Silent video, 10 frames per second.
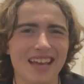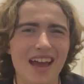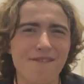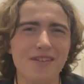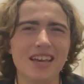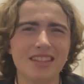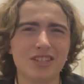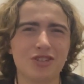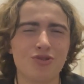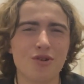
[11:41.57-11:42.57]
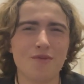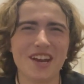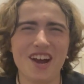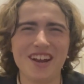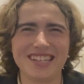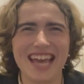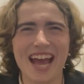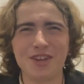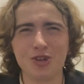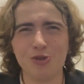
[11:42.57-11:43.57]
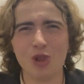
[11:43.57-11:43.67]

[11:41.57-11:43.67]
I feel like this short ran on a tad too